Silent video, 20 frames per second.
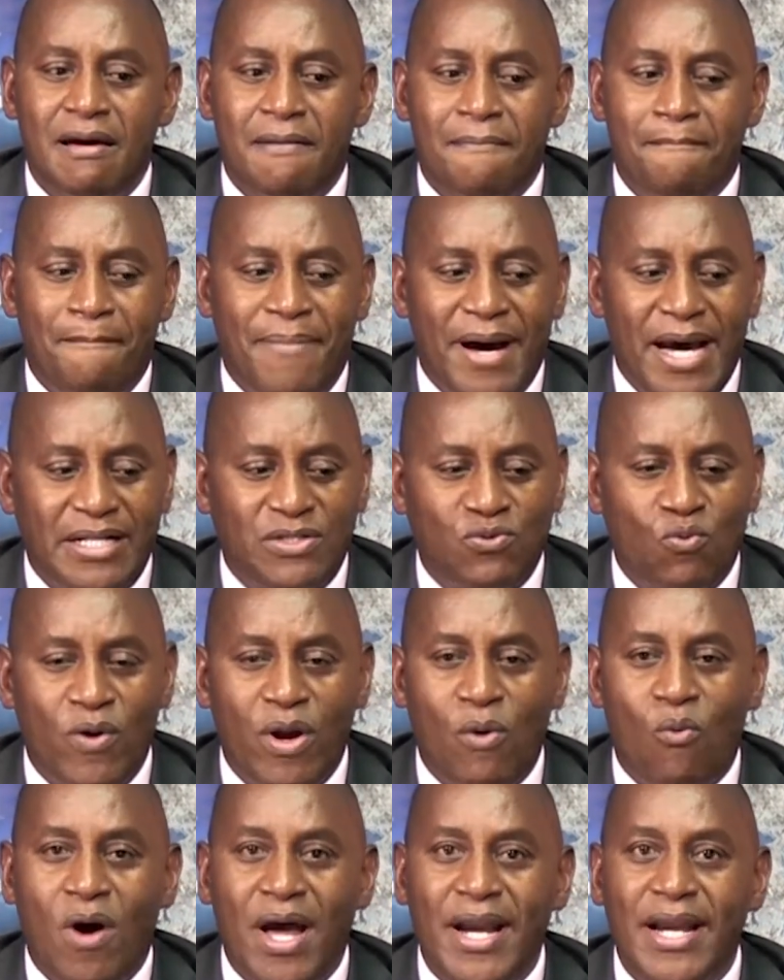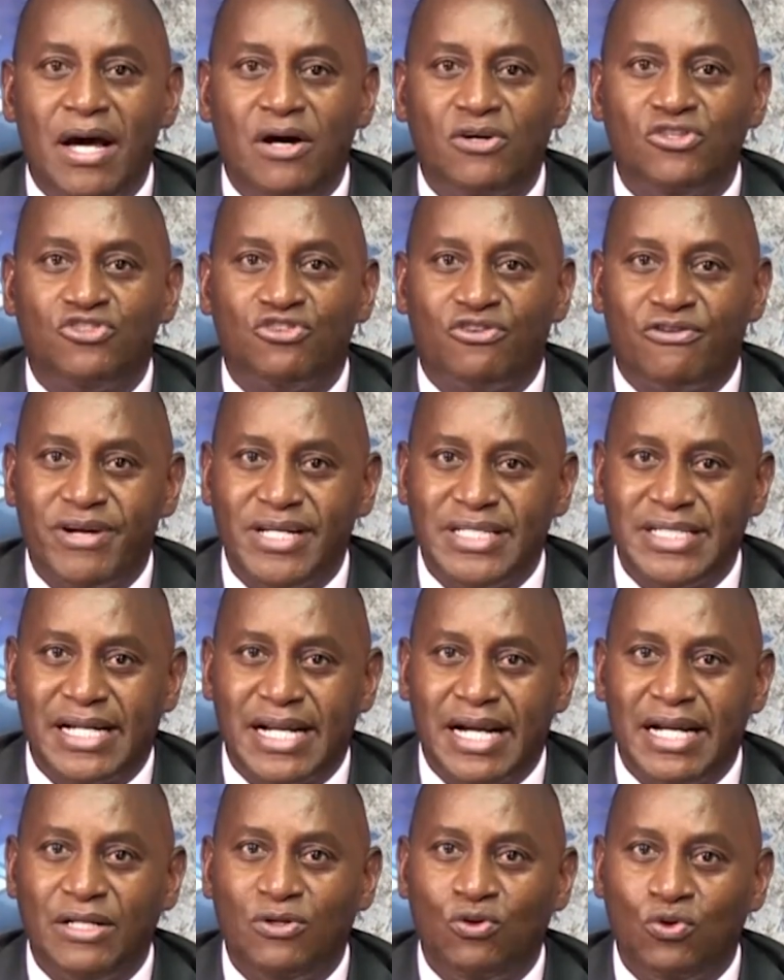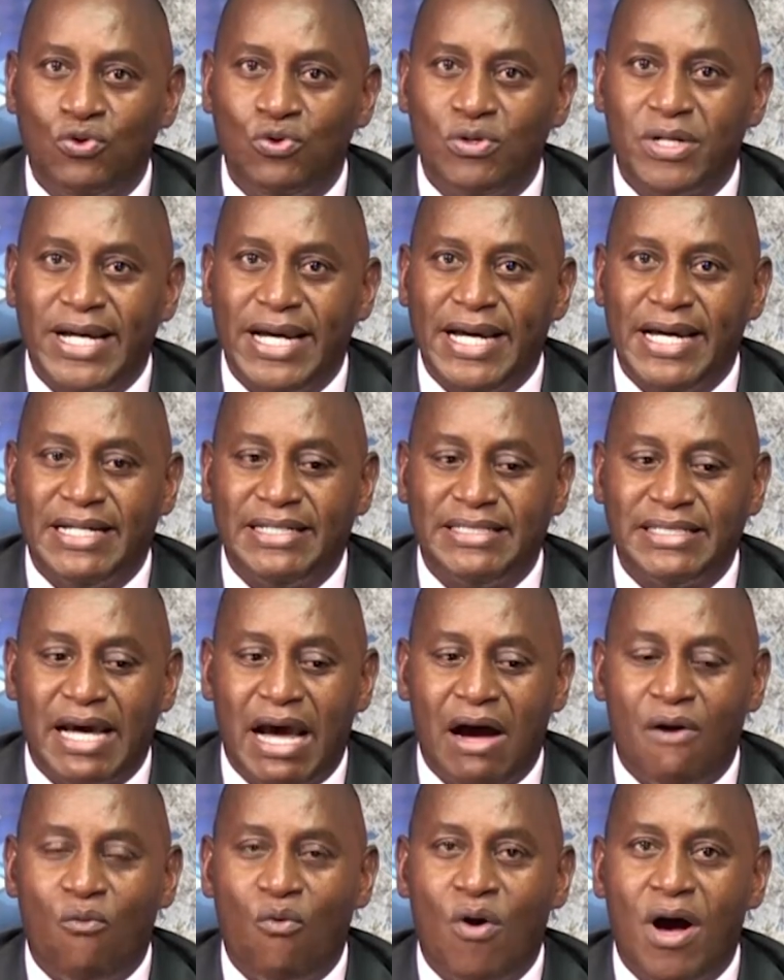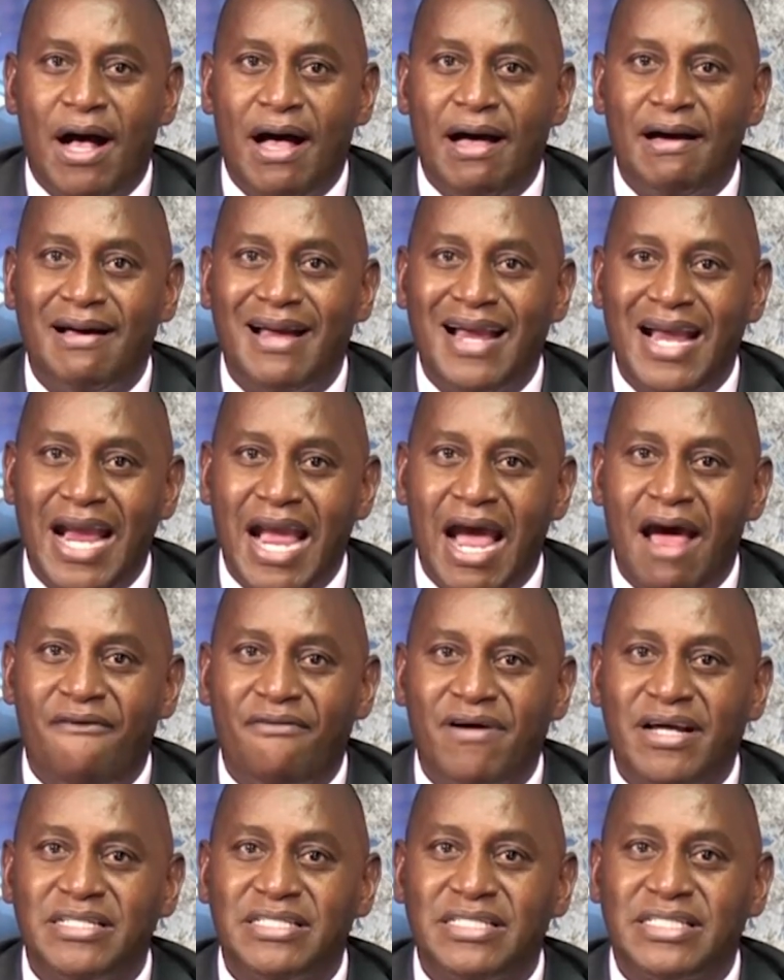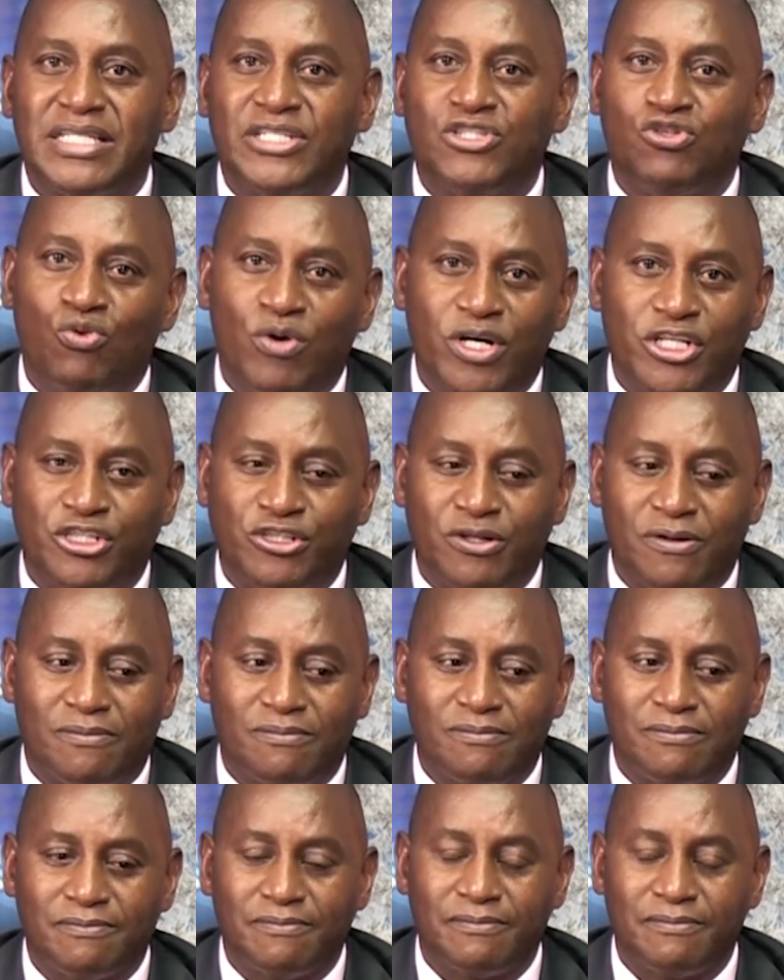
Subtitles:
But we want now to critically look at our current situation.